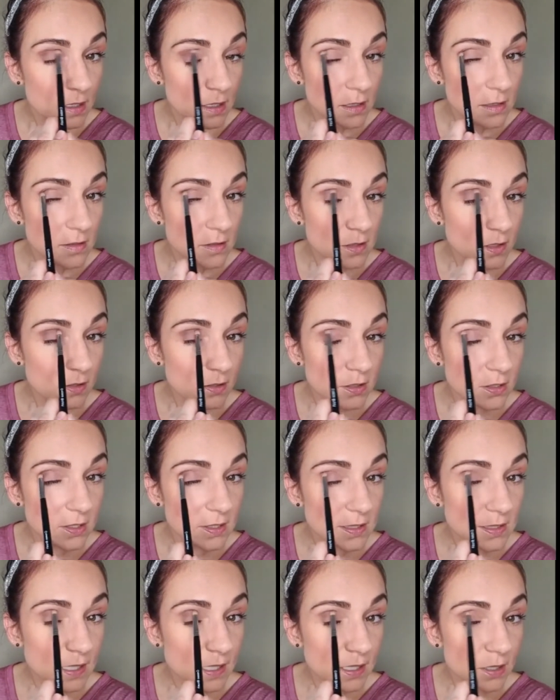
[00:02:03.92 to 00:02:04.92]
So you
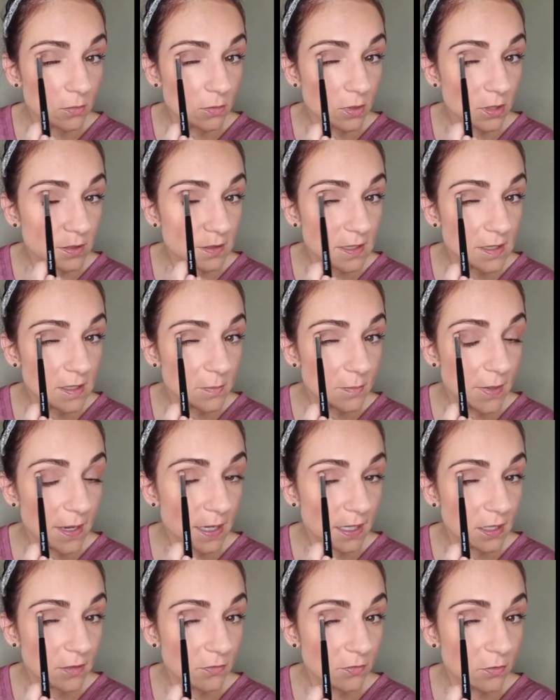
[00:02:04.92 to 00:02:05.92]
just kind of work this back
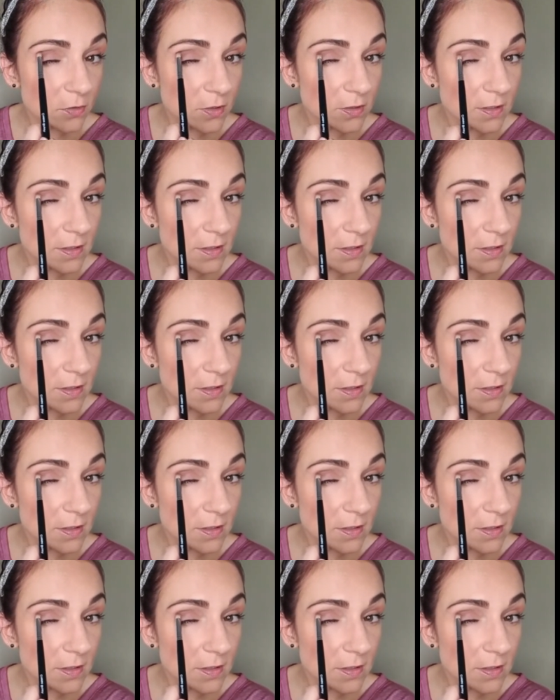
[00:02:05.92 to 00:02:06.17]
and forth